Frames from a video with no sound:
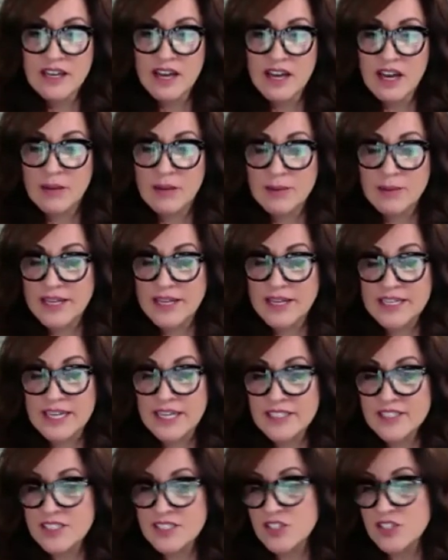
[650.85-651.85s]
And in
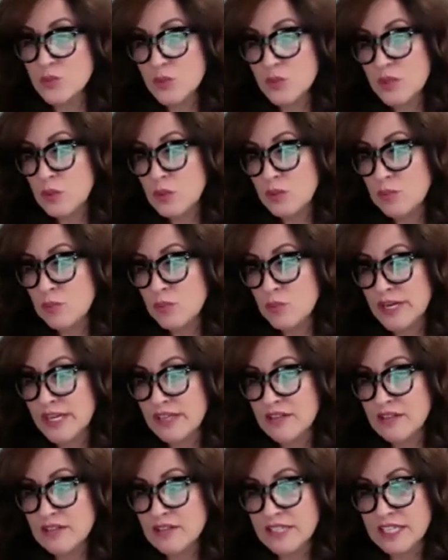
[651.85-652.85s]
essence, we would
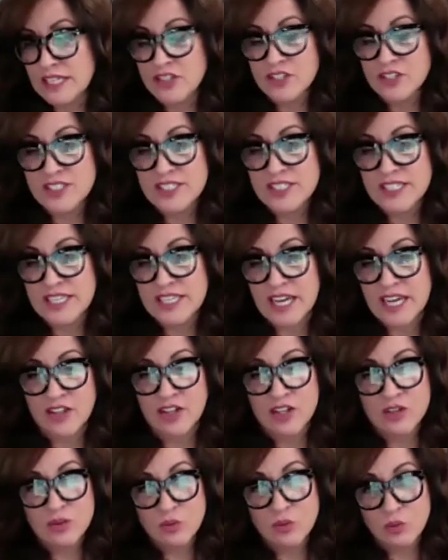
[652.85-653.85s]
bring leaders
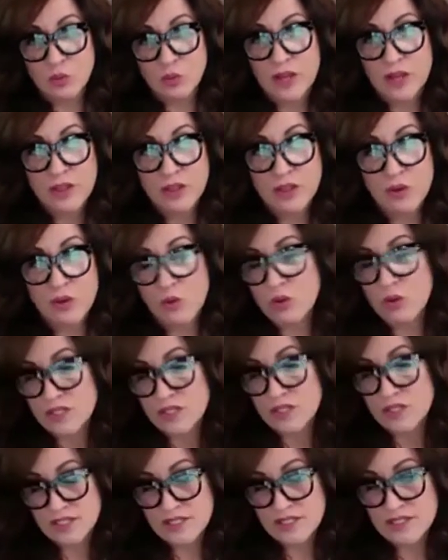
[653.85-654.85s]
together with
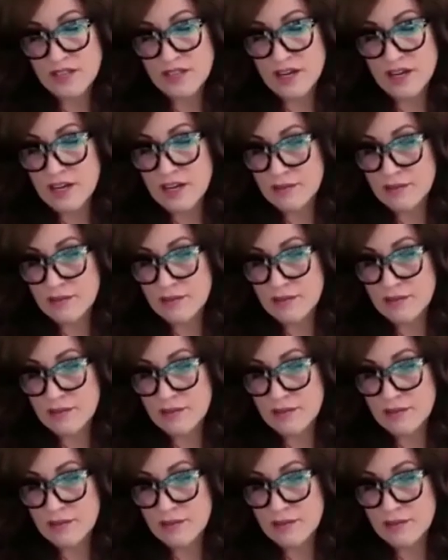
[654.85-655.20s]
horses